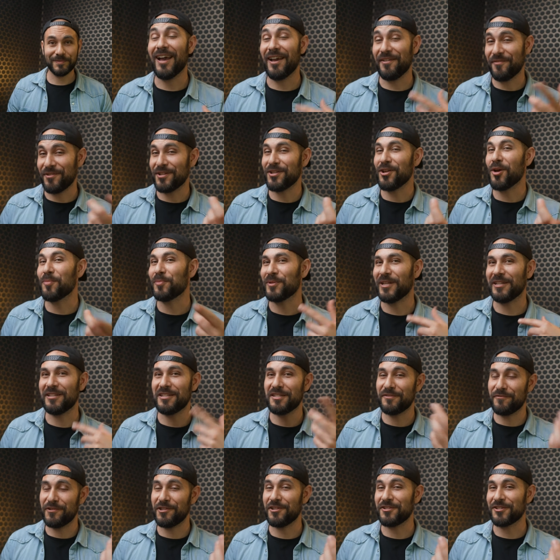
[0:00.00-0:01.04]
I really hope that
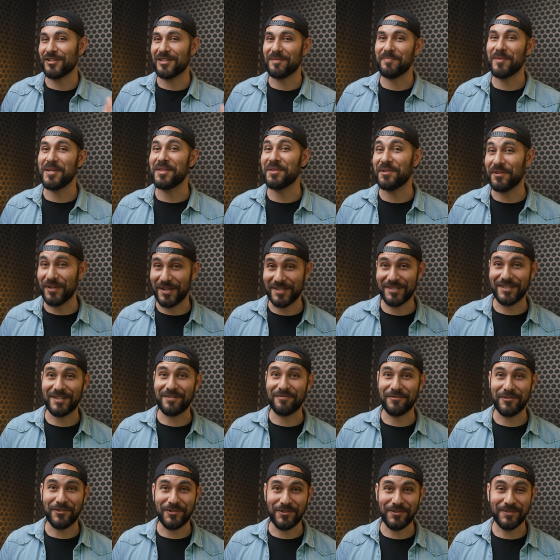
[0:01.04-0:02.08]
this video is going to be
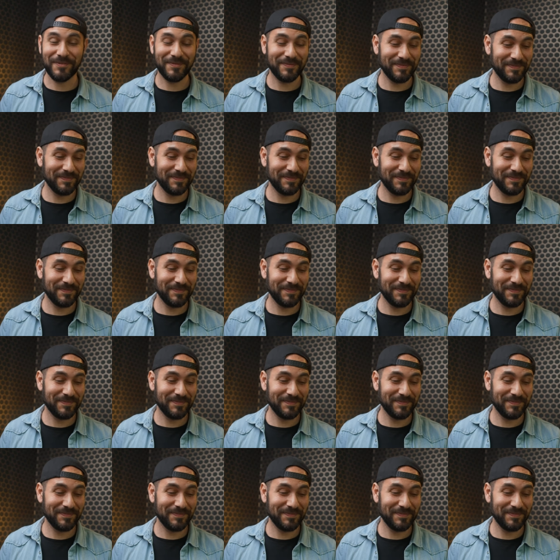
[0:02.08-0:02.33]
interesting for you.